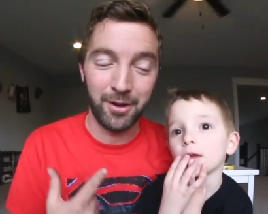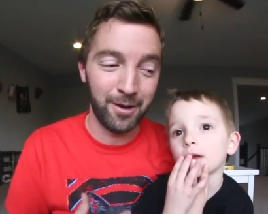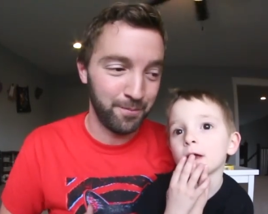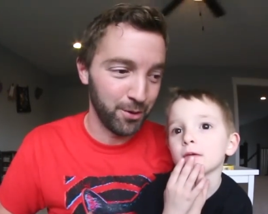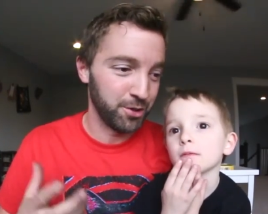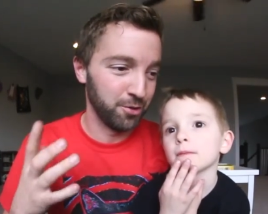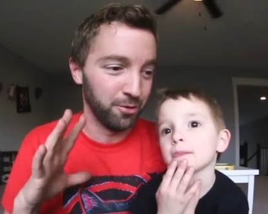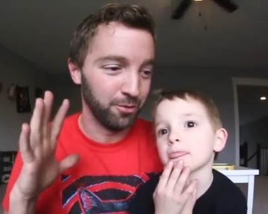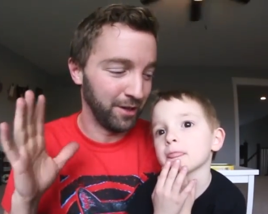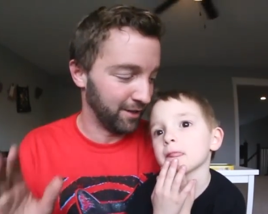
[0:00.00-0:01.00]
Speaker 1: my
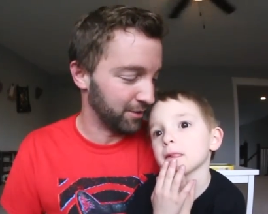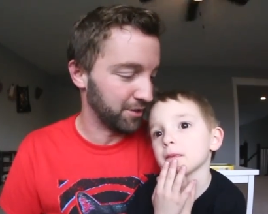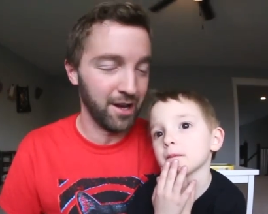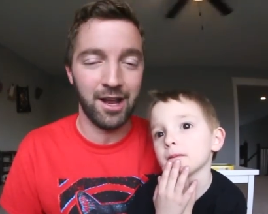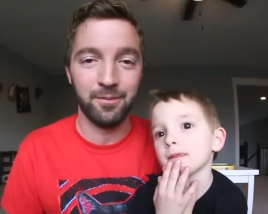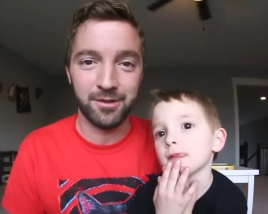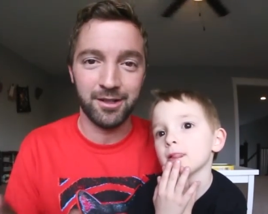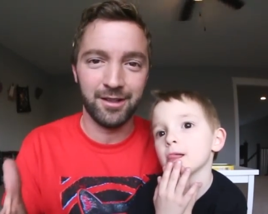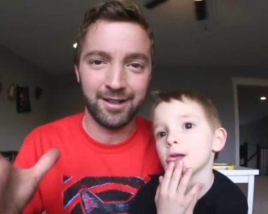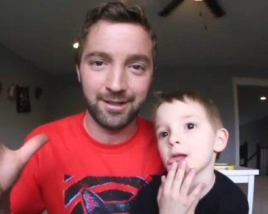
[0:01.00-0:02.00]
personal, like I just got them
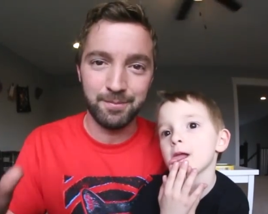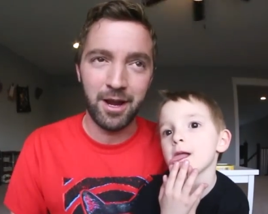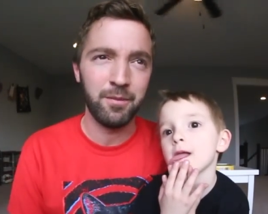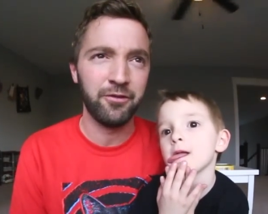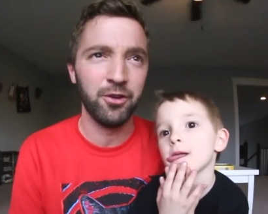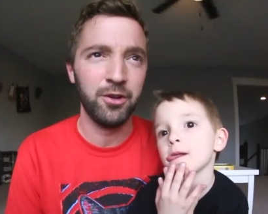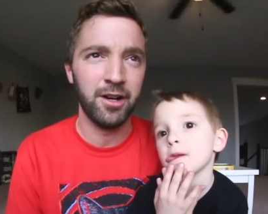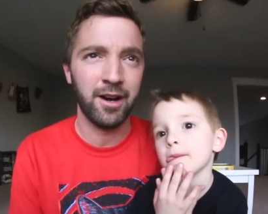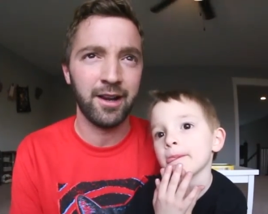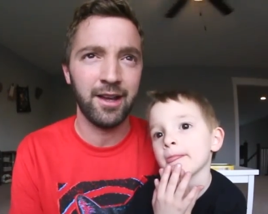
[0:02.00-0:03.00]
to like make me feel
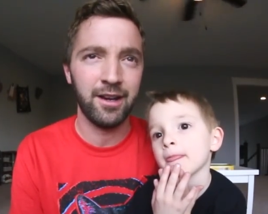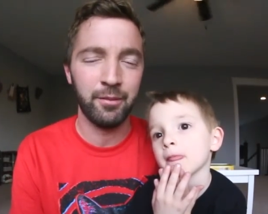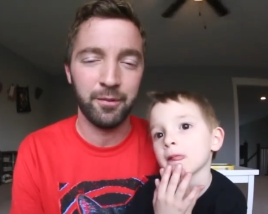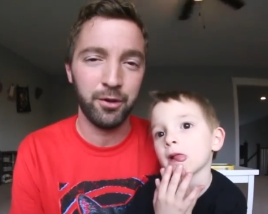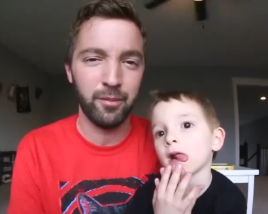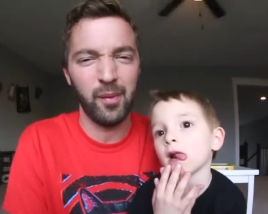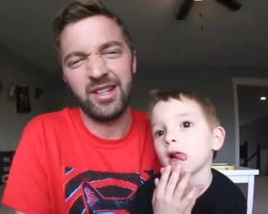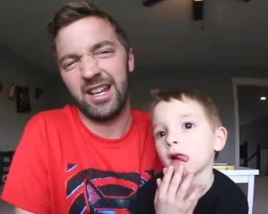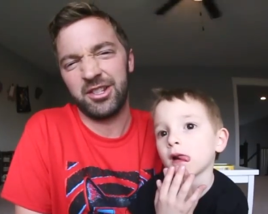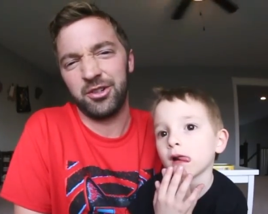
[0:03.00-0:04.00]
young again. I'm gonna put them on
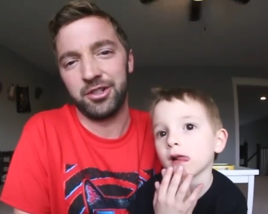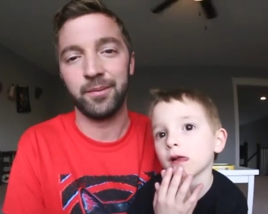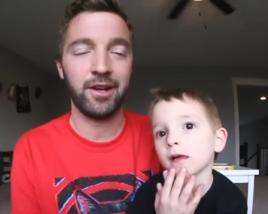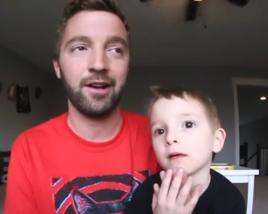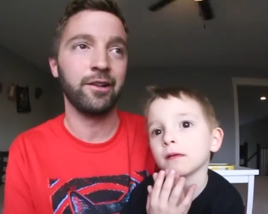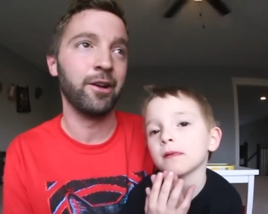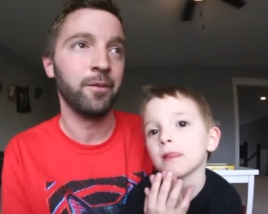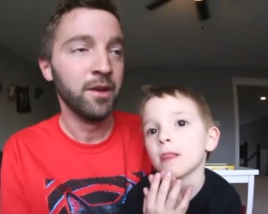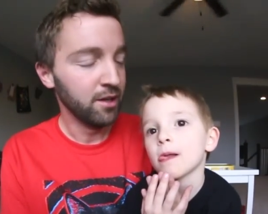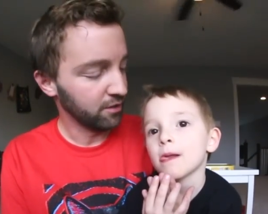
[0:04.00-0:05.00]
my desk or something, I don't
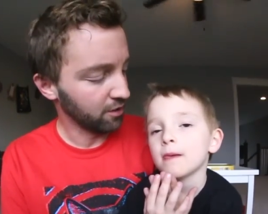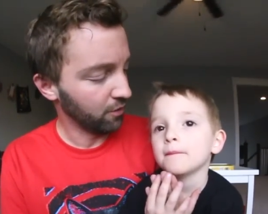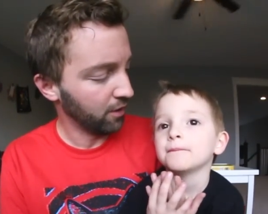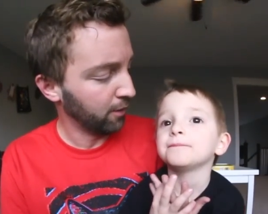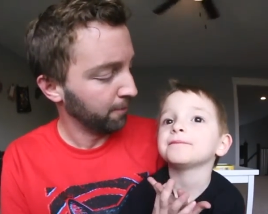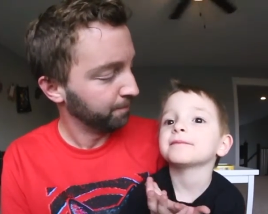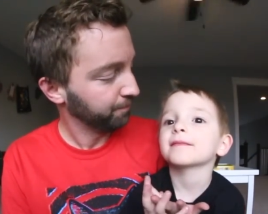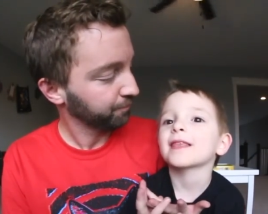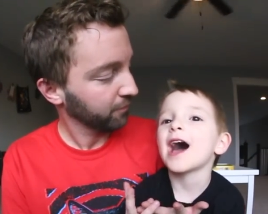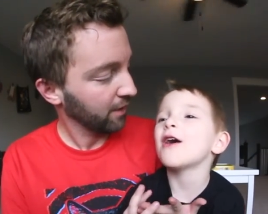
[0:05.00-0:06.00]
know. So
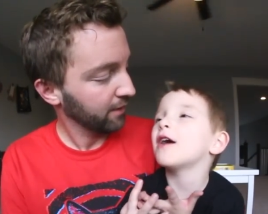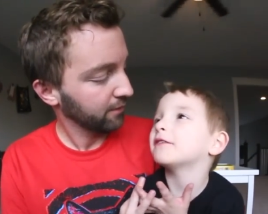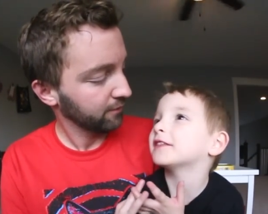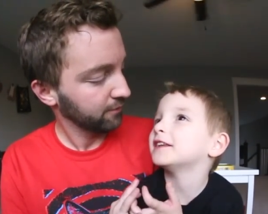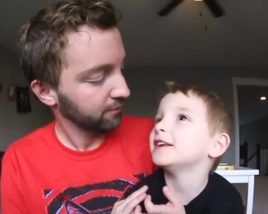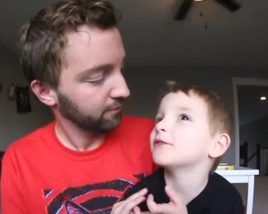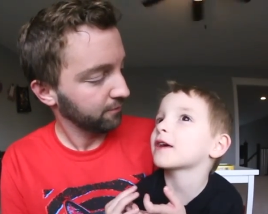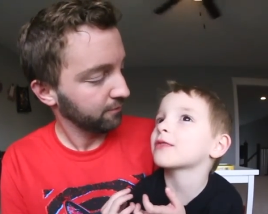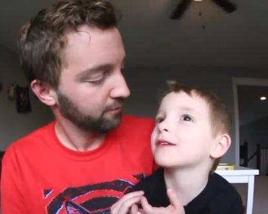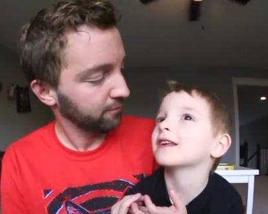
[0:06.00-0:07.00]
um,
Speaker 2: I'll have the
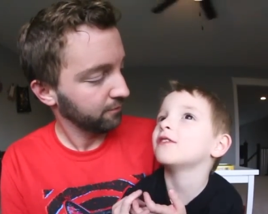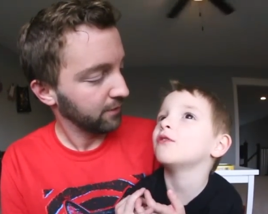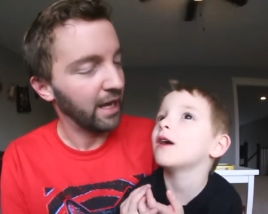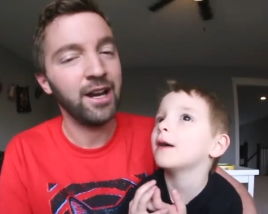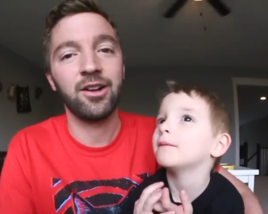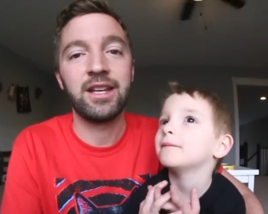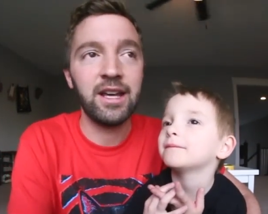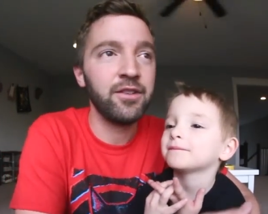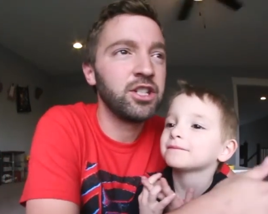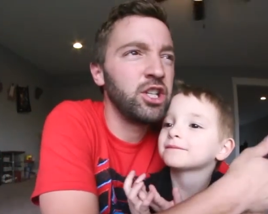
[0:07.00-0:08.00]
T-Rex And
Speaker 1: I'll
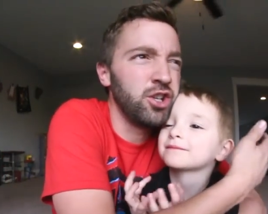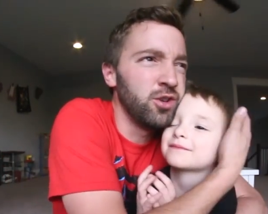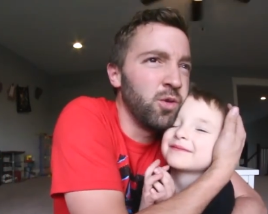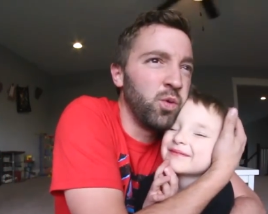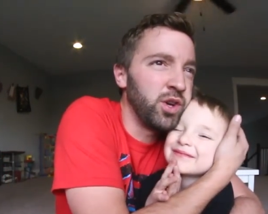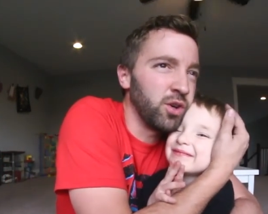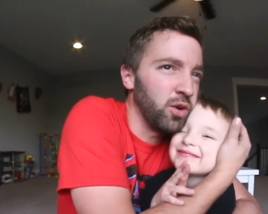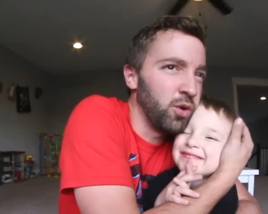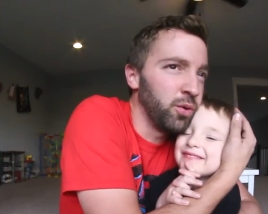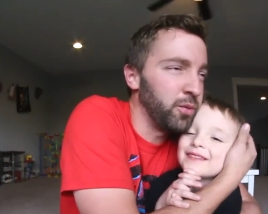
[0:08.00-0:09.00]
give it to you when
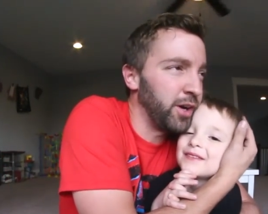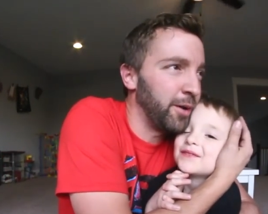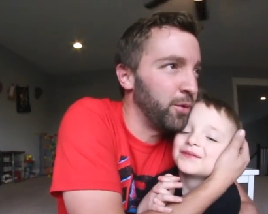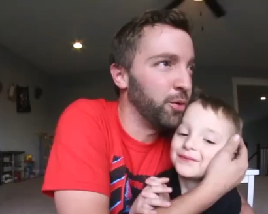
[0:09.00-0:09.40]
you're old, when I'm